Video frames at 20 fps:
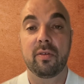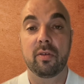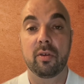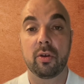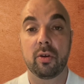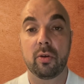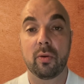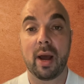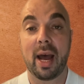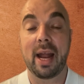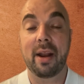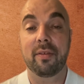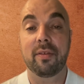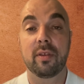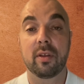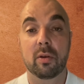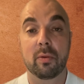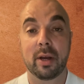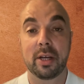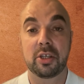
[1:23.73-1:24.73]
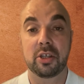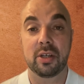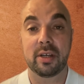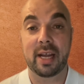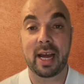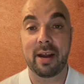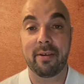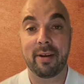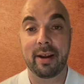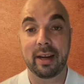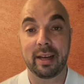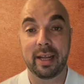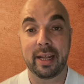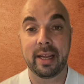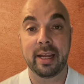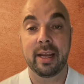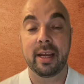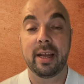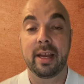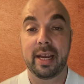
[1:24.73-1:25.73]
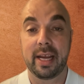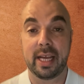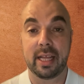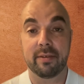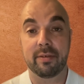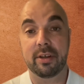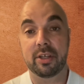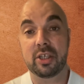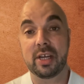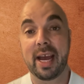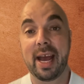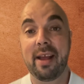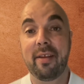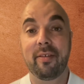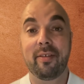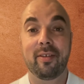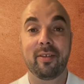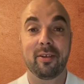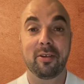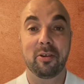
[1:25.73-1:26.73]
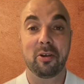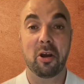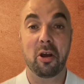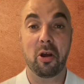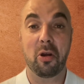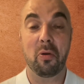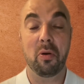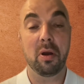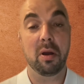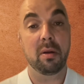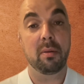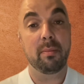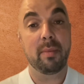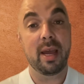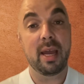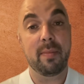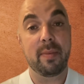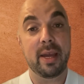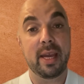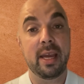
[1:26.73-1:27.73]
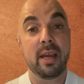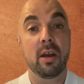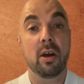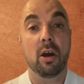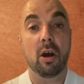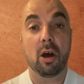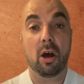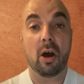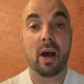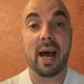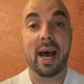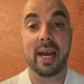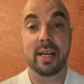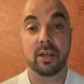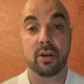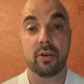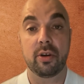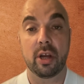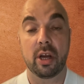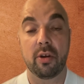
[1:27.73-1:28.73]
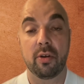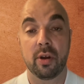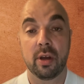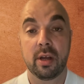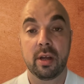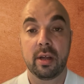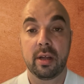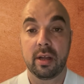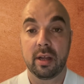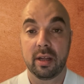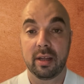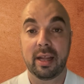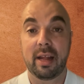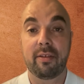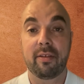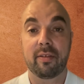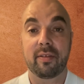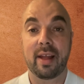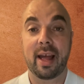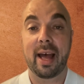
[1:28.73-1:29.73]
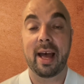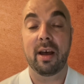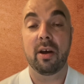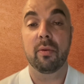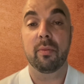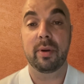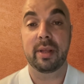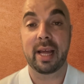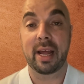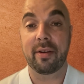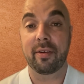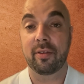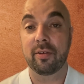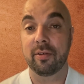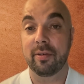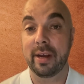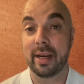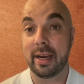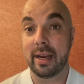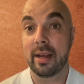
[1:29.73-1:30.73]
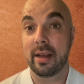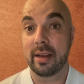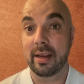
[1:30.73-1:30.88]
to answer the question directly, either as yes, no, maybe, or I don't know. Let's start with answering